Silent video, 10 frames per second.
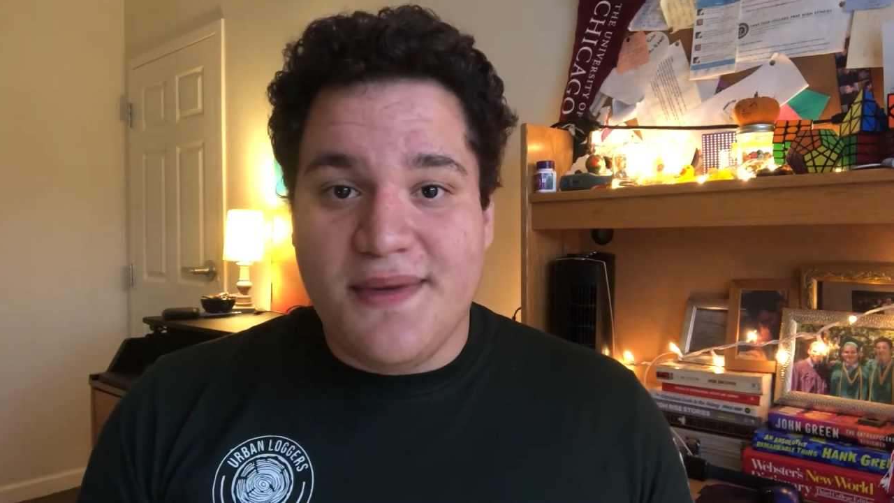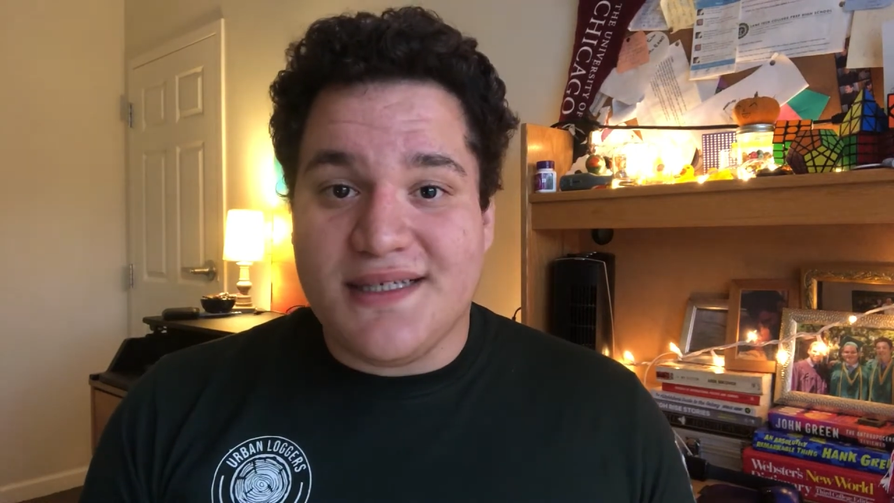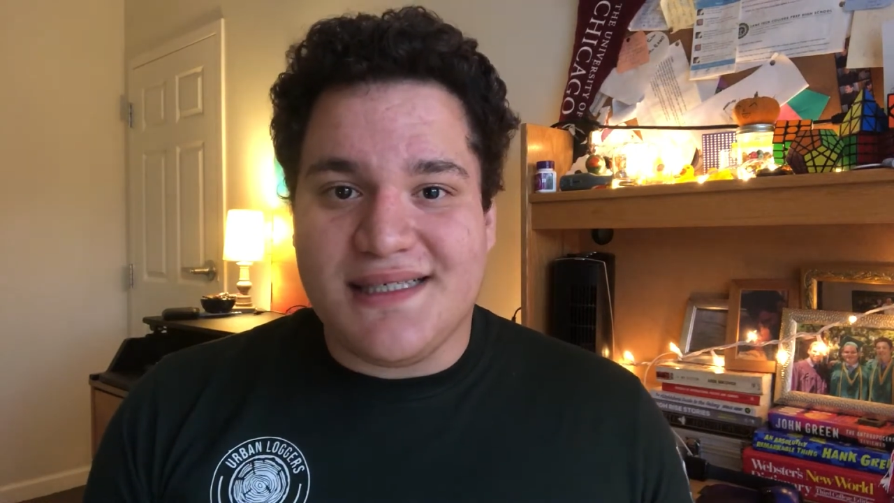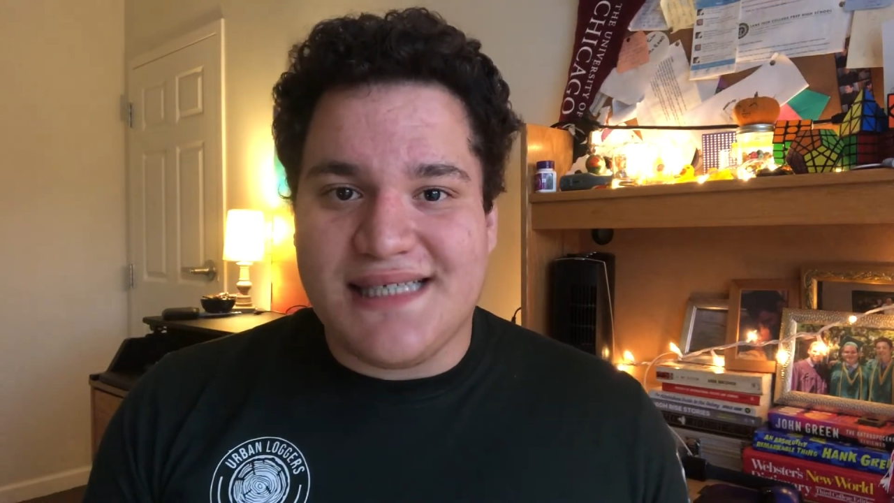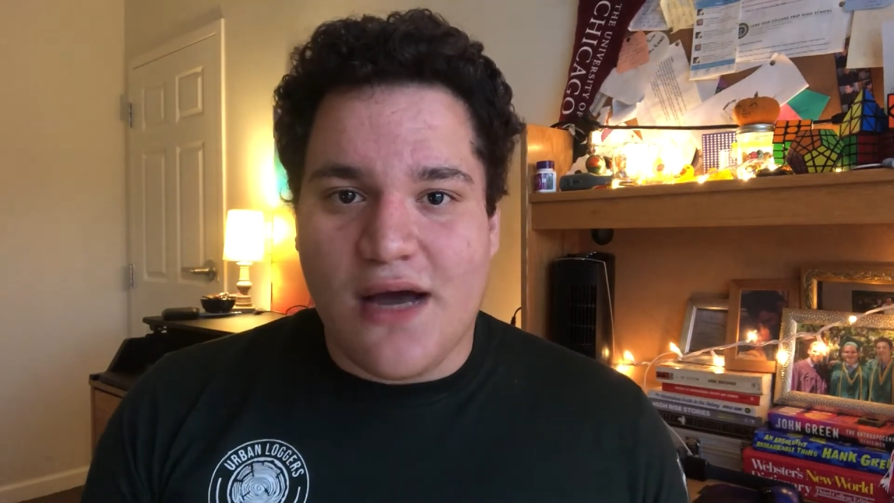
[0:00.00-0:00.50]

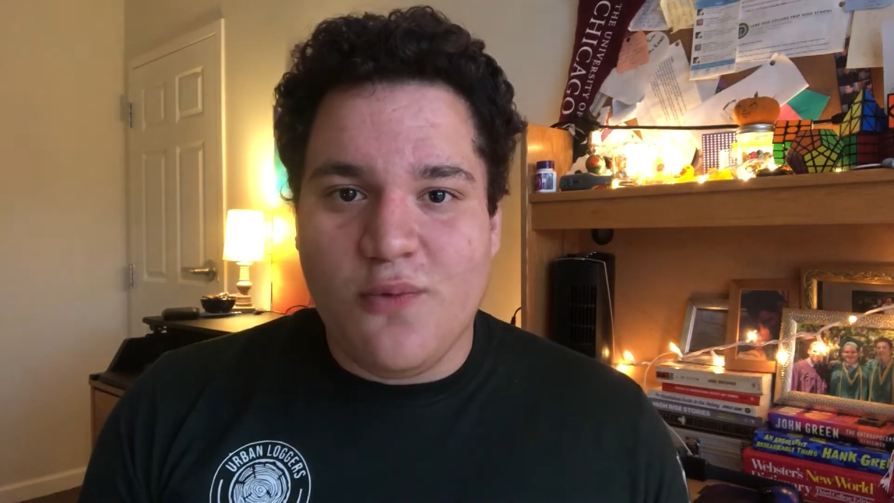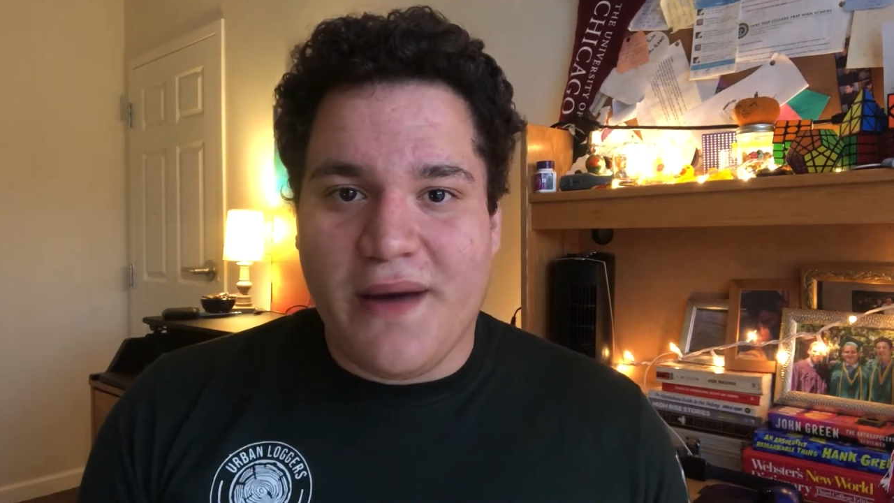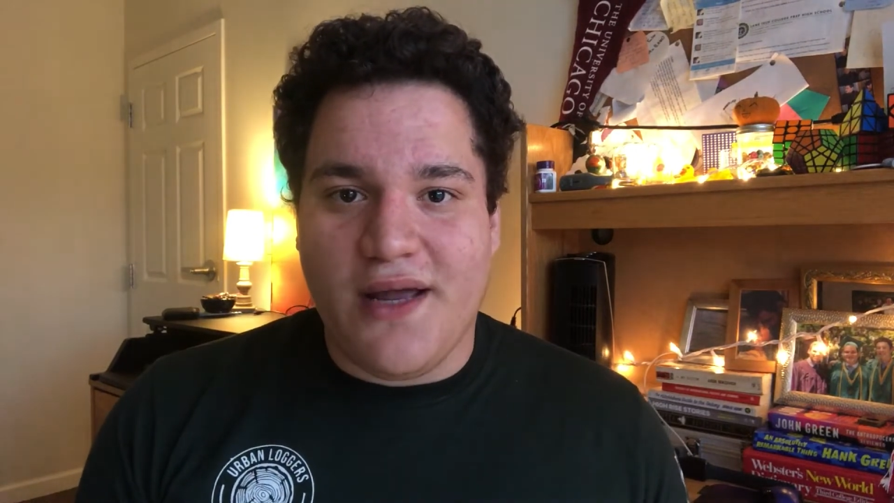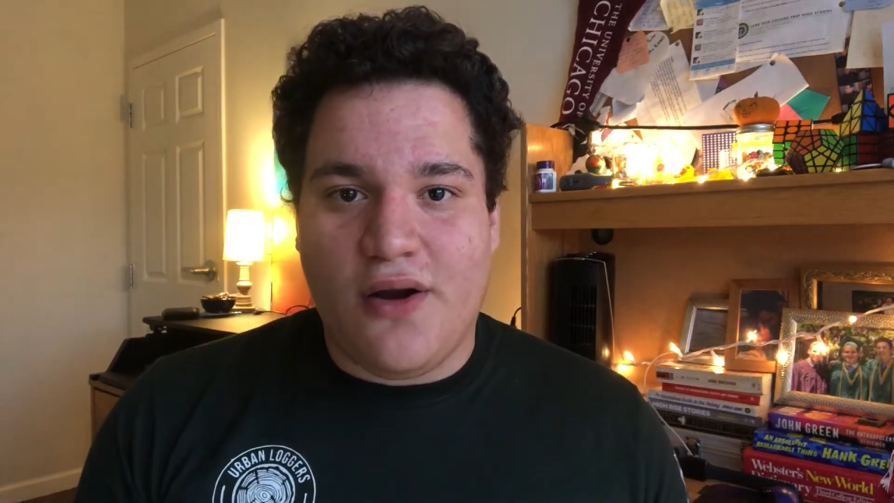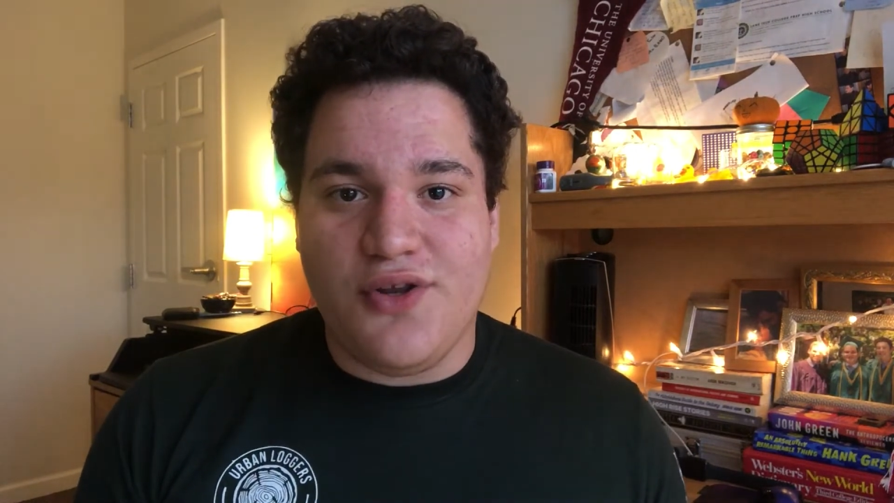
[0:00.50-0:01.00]
is a
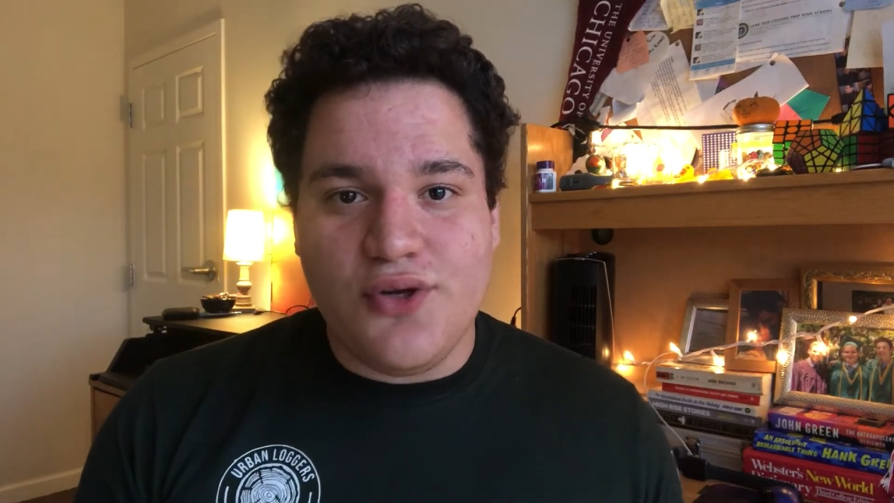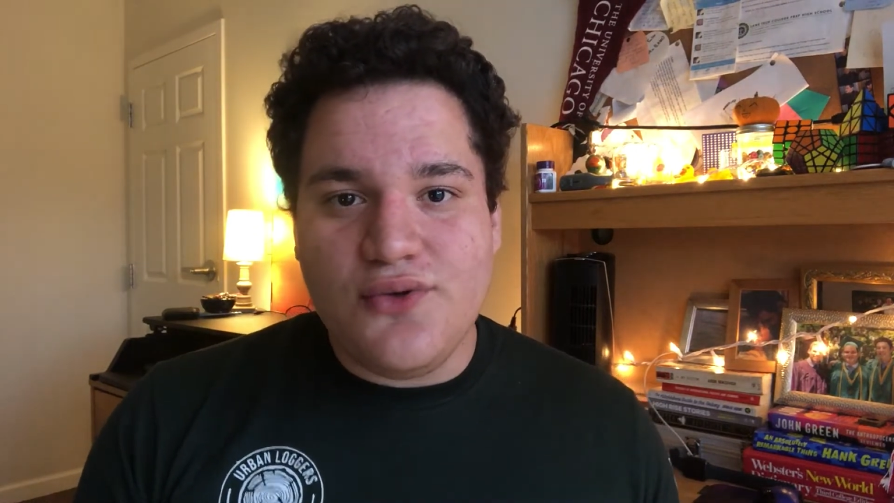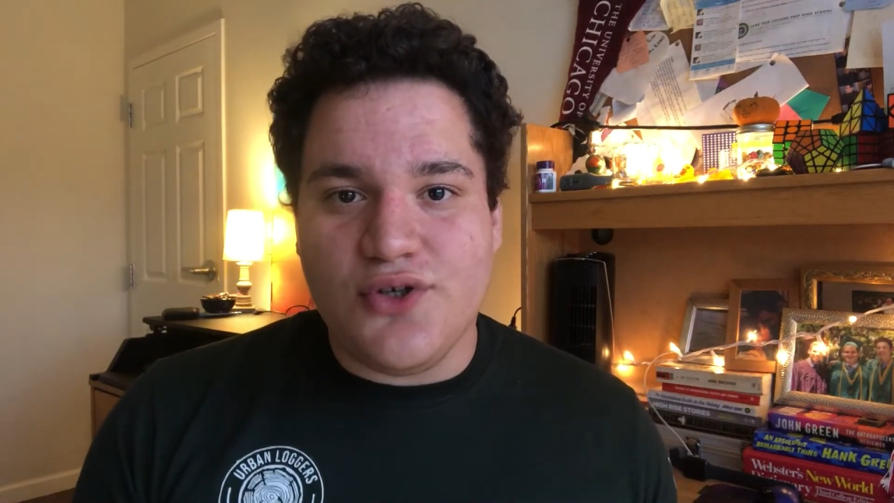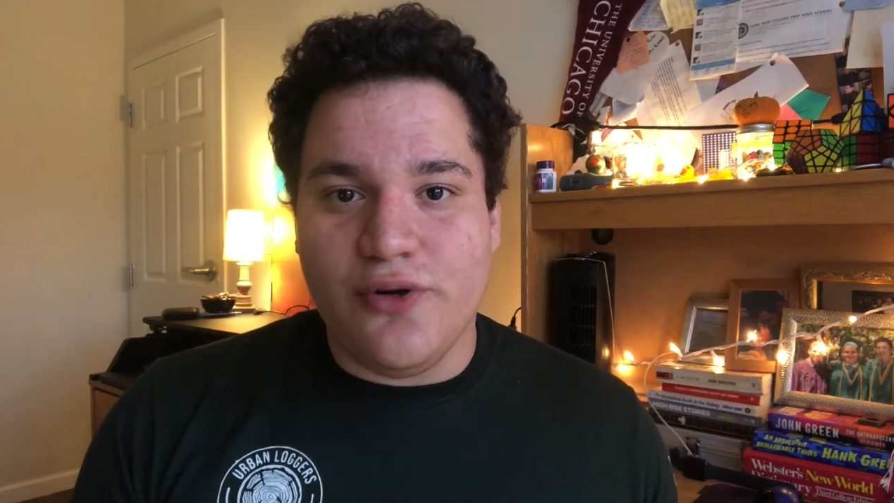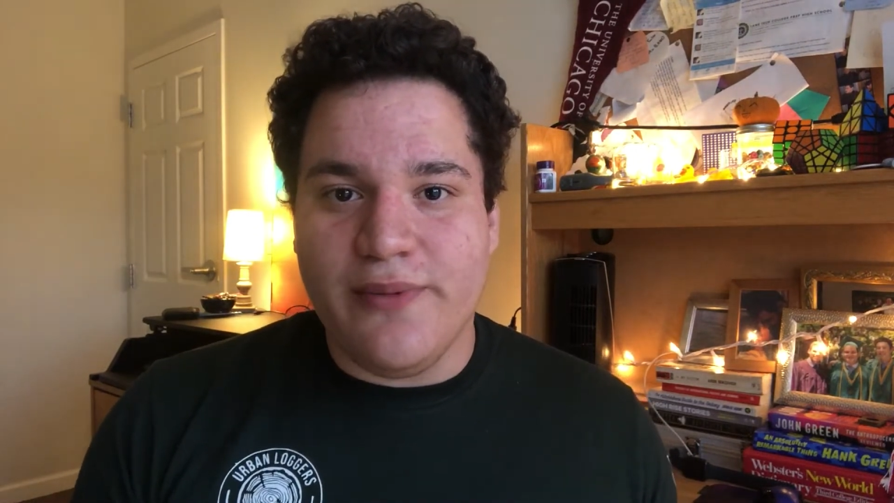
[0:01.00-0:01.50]
soundbite on
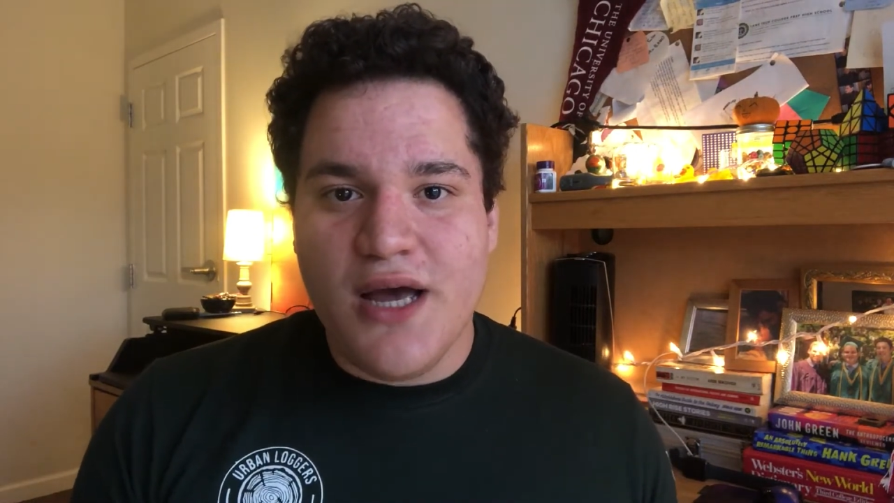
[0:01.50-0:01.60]
YouTube.